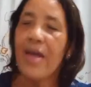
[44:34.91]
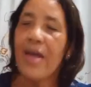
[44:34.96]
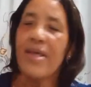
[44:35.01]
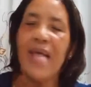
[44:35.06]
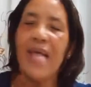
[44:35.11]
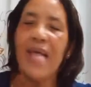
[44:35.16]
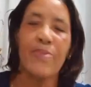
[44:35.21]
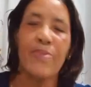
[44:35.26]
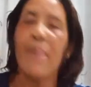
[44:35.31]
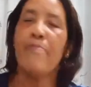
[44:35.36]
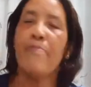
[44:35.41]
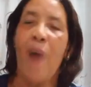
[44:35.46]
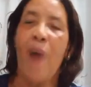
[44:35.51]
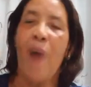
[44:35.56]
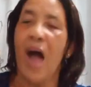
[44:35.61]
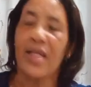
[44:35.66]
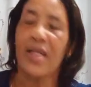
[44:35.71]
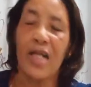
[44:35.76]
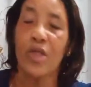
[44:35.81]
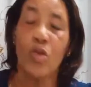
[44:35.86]
He has been
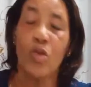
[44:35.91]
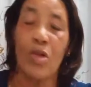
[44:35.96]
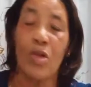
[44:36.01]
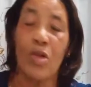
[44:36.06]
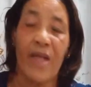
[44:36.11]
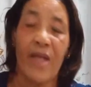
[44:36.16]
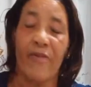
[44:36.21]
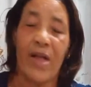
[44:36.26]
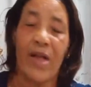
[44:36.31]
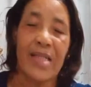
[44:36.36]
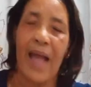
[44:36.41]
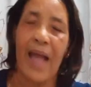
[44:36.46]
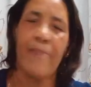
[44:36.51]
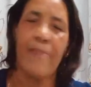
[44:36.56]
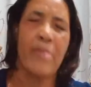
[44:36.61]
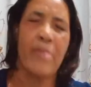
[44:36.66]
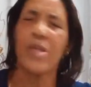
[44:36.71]
bought and sold several times.